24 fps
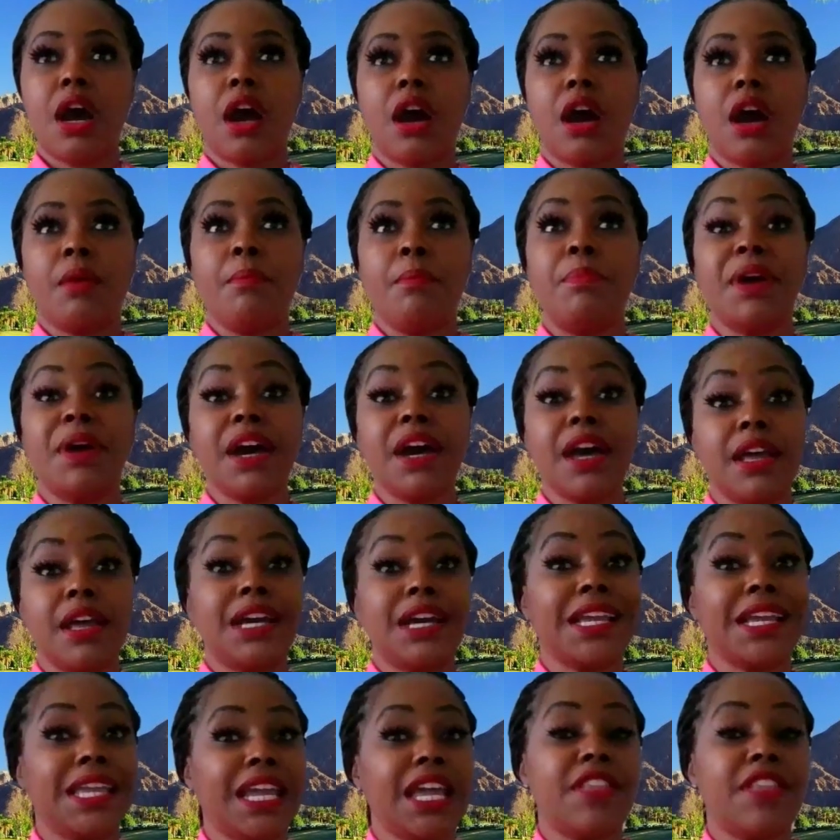Um, but
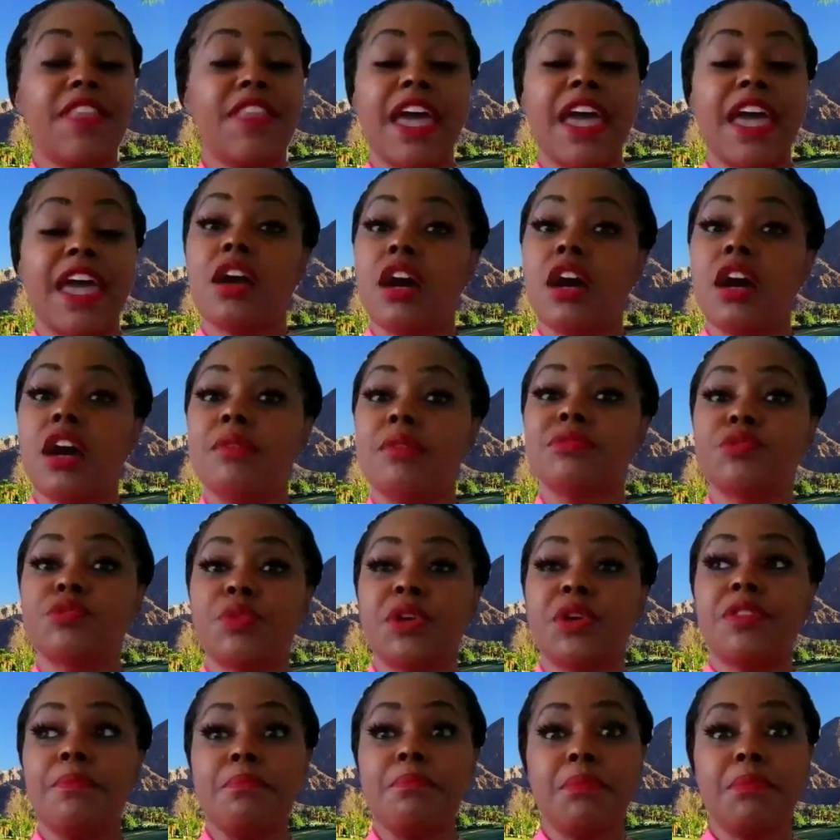again, that comes
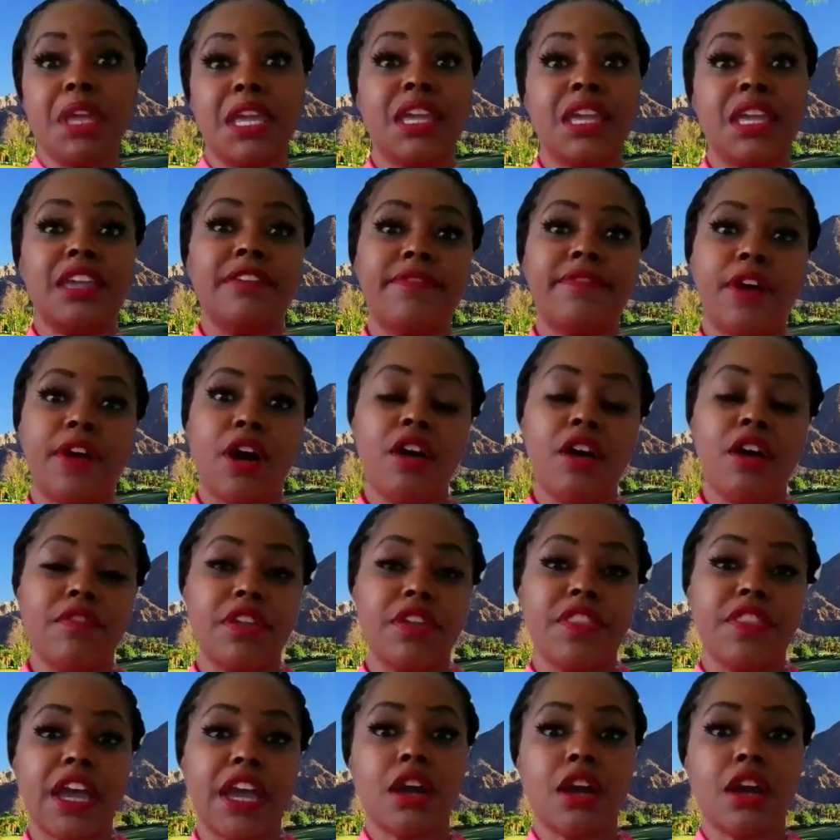with me evolving.